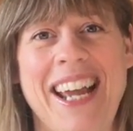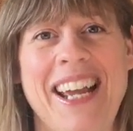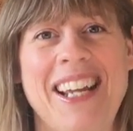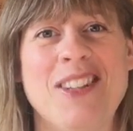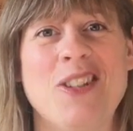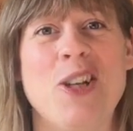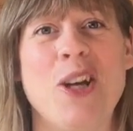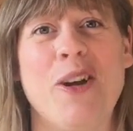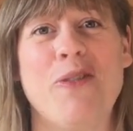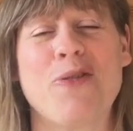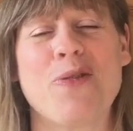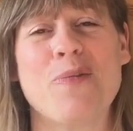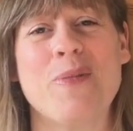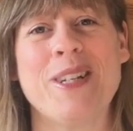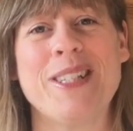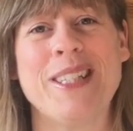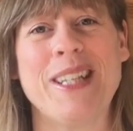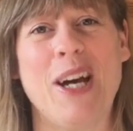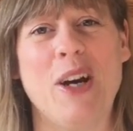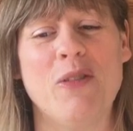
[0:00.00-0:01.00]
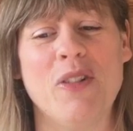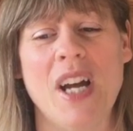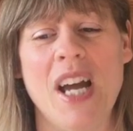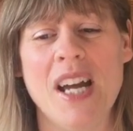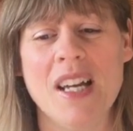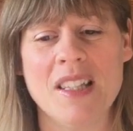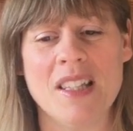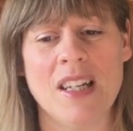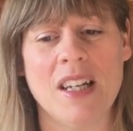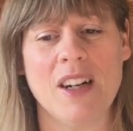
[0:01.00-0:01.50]
and chuffed with myself
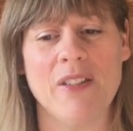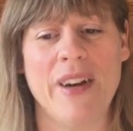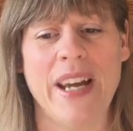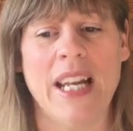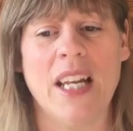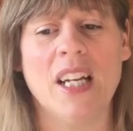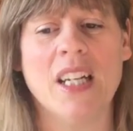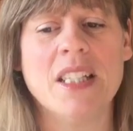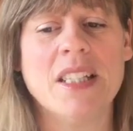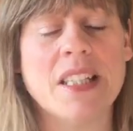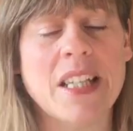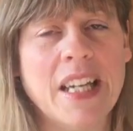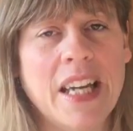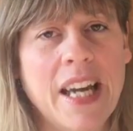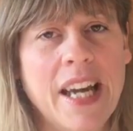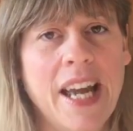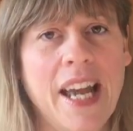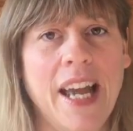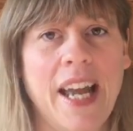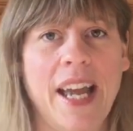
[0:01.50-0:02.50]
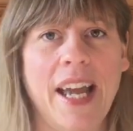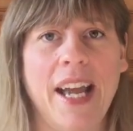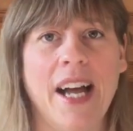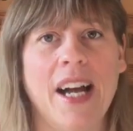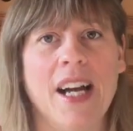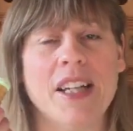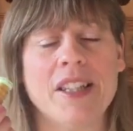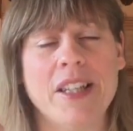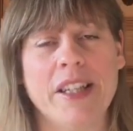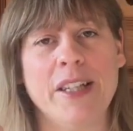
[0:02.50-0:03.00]
till I realised
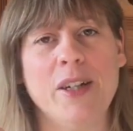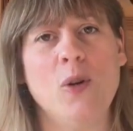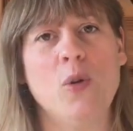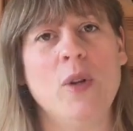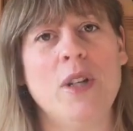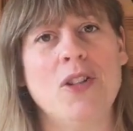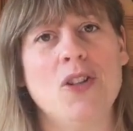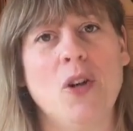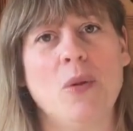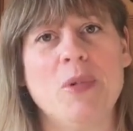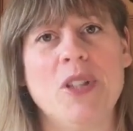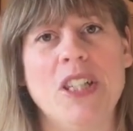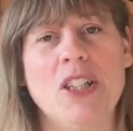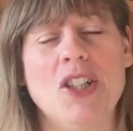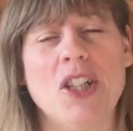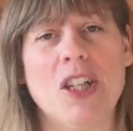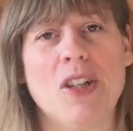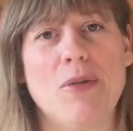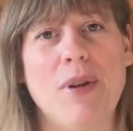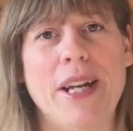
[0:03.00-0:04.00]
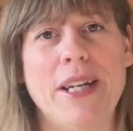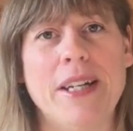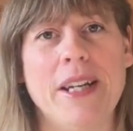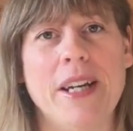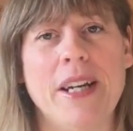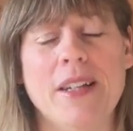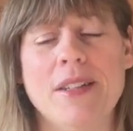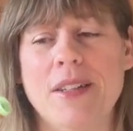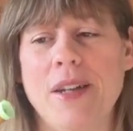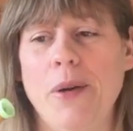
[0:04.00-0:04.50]
I'd done it all in top stitching thread
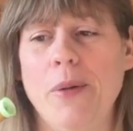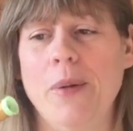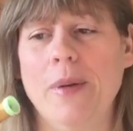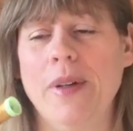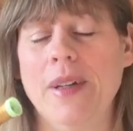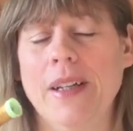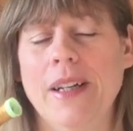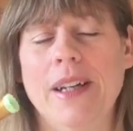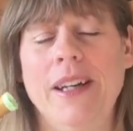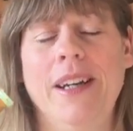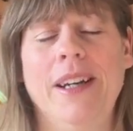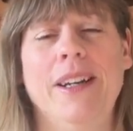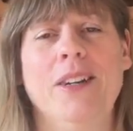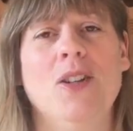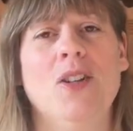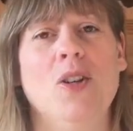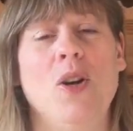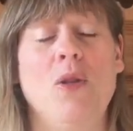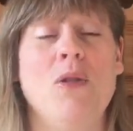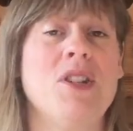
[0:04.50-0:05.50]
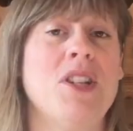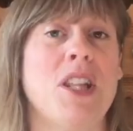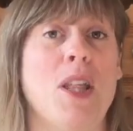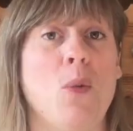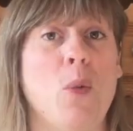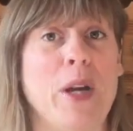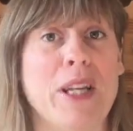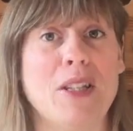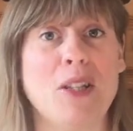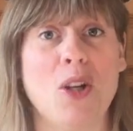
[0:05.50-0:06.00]
so not only did that
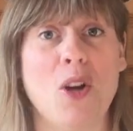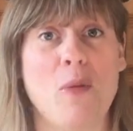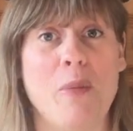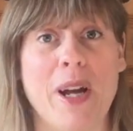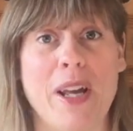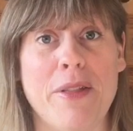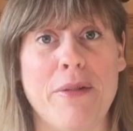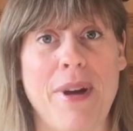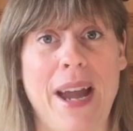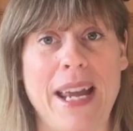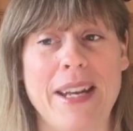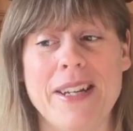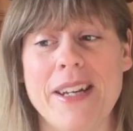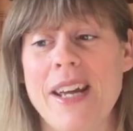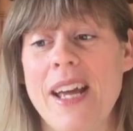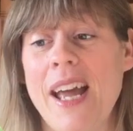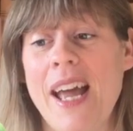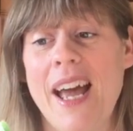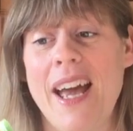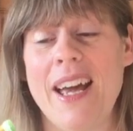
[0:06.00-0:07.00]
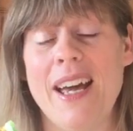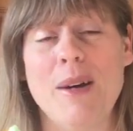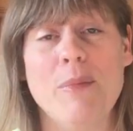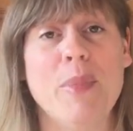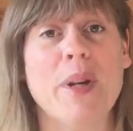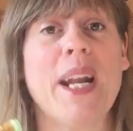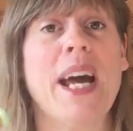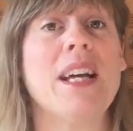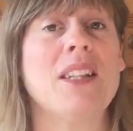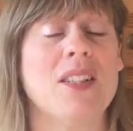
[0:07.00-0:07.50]
waste a lot of my thread uh,
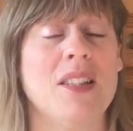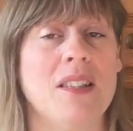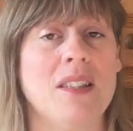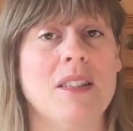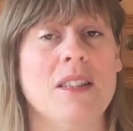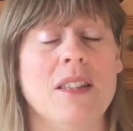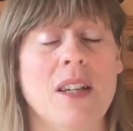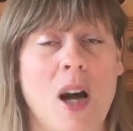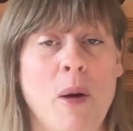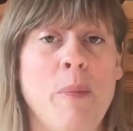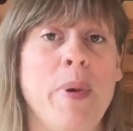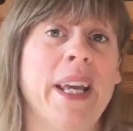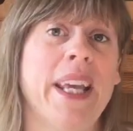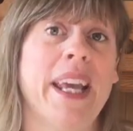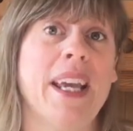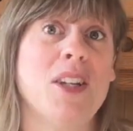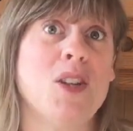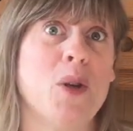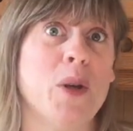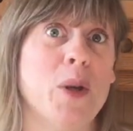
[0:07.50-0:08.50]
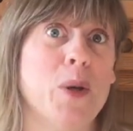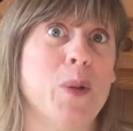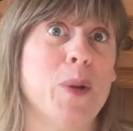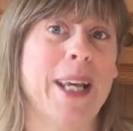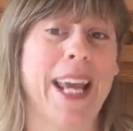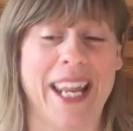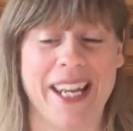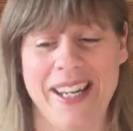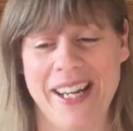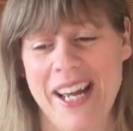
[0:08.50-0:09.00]
but I had to unpick it and do it all
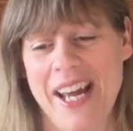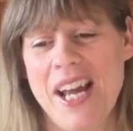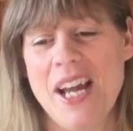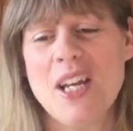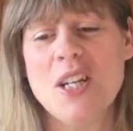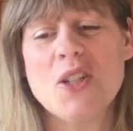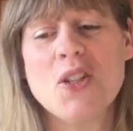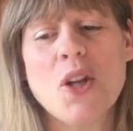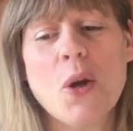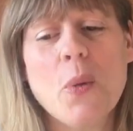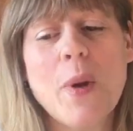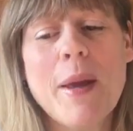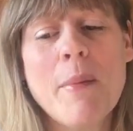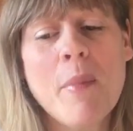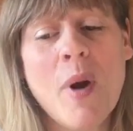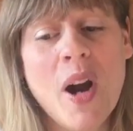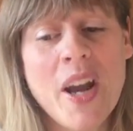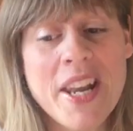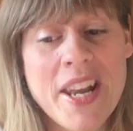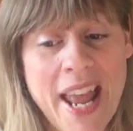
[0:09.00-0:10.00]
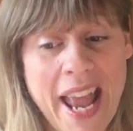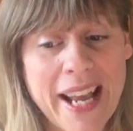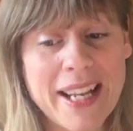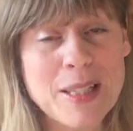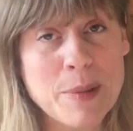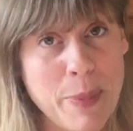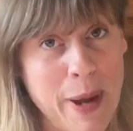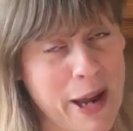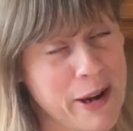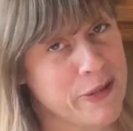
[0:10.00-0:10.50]
again. So in my
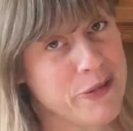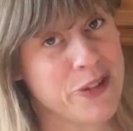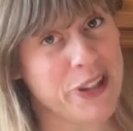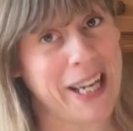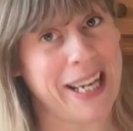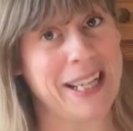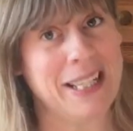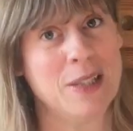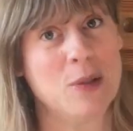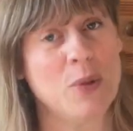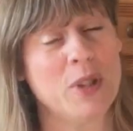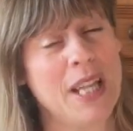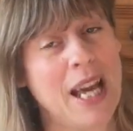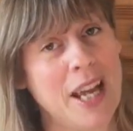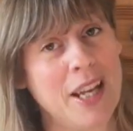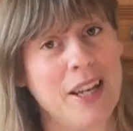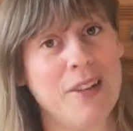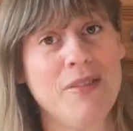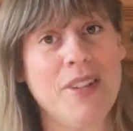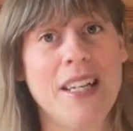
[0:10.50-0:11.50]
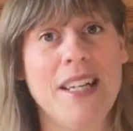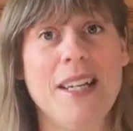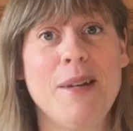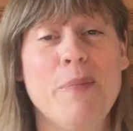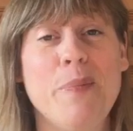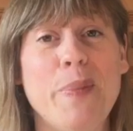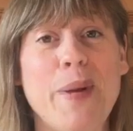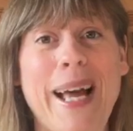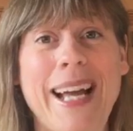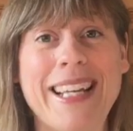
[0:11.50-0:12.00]
next pair of jeans with that lovely
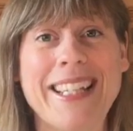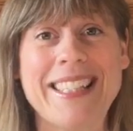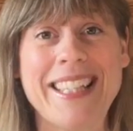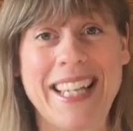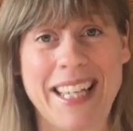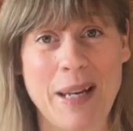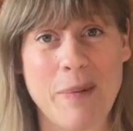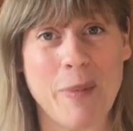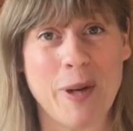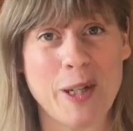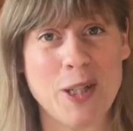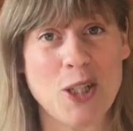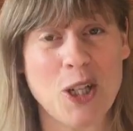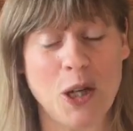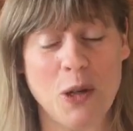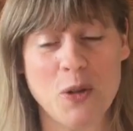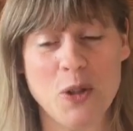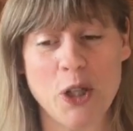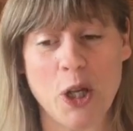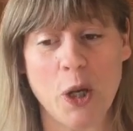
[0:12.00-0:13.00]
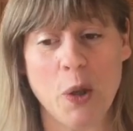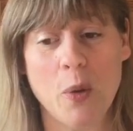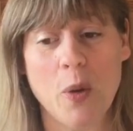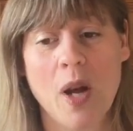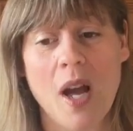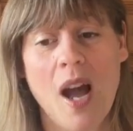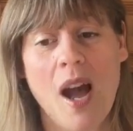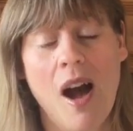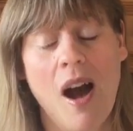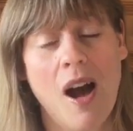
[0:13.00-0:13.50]
black denim I showed you,
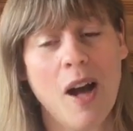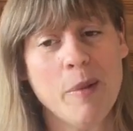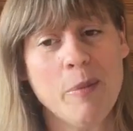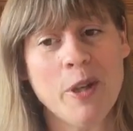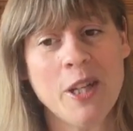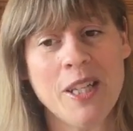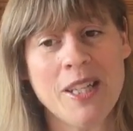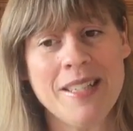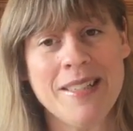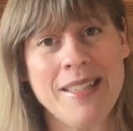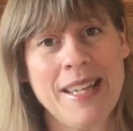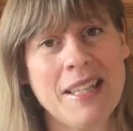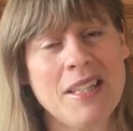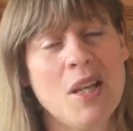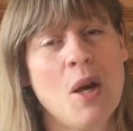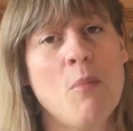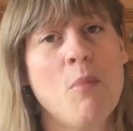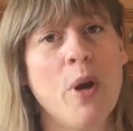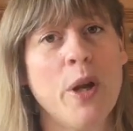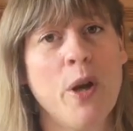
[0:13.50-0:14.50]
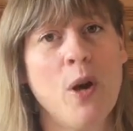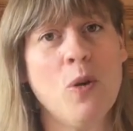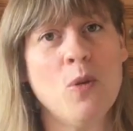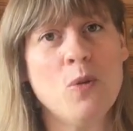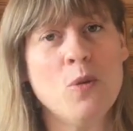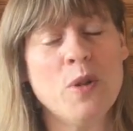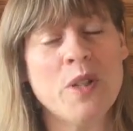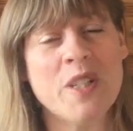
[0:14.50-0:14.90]
I'm going to set up my old